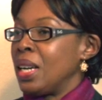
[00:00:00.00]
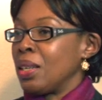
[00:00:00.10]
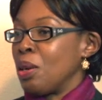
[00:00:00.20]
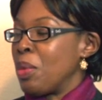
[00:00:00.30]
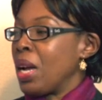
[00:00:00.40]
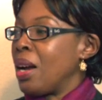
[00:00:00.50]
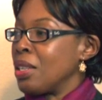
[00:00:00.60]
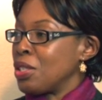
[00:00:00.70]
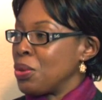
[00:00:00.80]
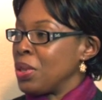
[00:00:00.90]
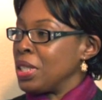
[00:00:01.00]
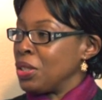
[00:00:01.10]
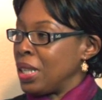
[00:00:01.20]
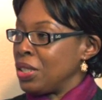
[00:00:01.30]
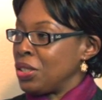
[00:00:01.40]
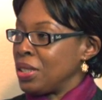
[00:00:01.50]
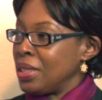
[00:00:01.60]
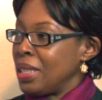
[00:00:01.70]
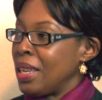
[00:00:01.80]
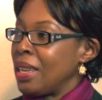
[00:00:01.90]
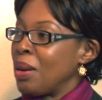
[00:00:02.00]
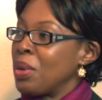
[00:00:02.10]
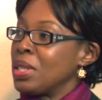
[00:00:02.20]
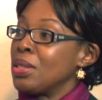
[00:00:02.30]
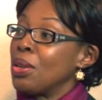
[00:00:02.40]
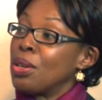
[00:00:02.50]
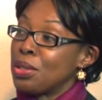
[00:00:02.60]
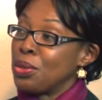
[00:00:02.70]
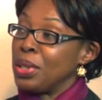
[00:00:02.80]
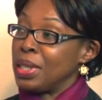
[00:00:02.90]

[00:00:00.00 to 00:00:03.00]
I got my high school education, and I went to law school